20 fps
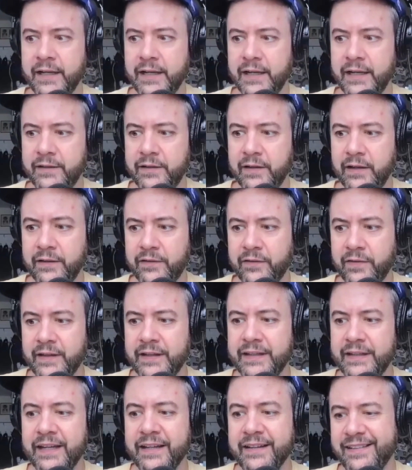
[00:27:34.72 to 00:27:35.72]
it, it's the
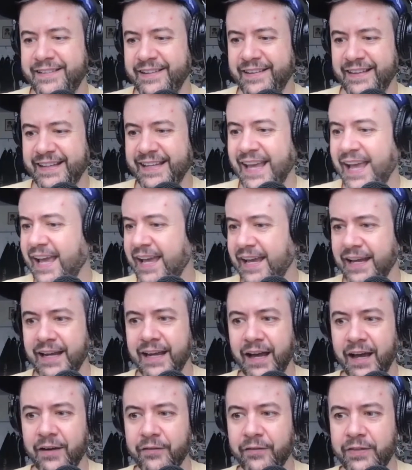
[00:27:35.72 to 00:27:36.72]
yin to the yang
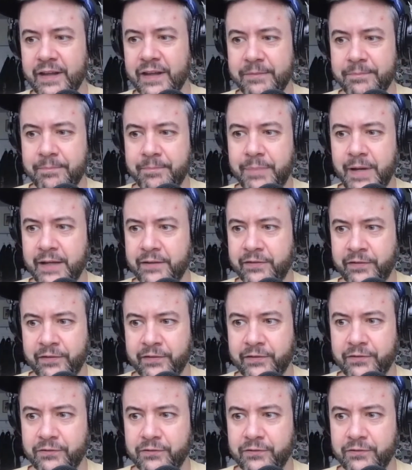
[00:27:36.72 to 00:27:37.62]
of the best